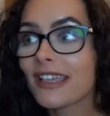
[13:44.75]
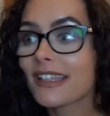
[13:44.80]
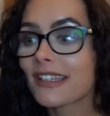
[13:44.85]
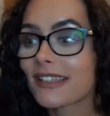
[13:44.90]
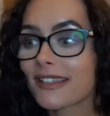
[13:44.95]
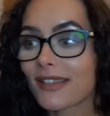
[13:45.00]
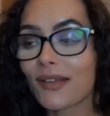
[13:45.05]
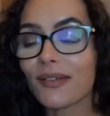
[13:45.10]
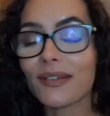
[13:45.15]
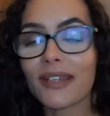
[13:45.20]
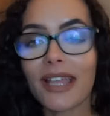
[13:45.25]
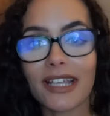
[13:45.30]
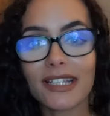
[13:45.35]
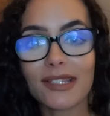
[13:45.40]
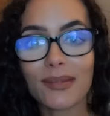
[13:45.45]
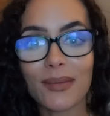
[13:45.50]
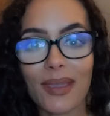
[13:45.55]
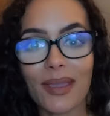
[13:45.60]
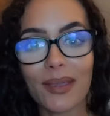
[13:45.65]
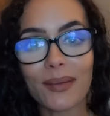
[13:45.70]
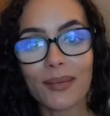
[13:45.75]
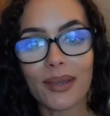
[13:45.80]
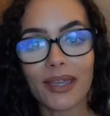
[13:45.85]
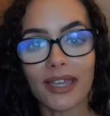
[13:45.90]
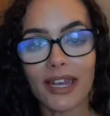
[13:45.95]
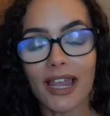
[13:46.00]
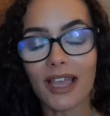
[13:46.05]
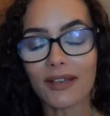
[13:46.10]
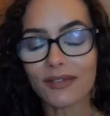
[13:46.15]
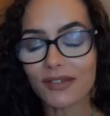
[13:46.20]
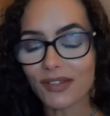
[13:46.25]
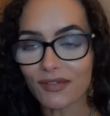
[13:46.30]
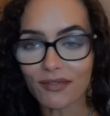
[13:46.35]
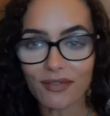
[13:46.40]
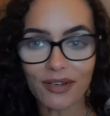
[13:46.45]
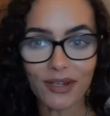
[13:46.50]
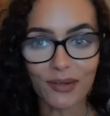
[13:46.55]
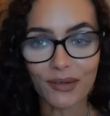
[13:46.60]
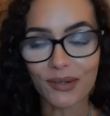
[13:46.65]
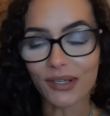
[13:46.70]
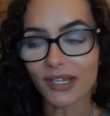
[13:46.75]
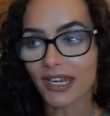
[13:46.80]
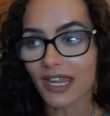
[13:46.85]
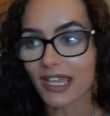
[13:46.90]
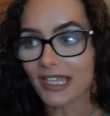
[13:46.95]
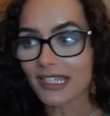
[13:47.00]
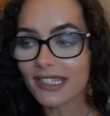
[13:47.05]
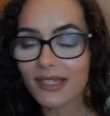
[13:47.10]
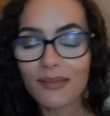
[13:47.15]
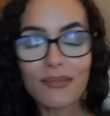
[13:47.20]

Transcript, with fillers: So next week we're going to have to reorganise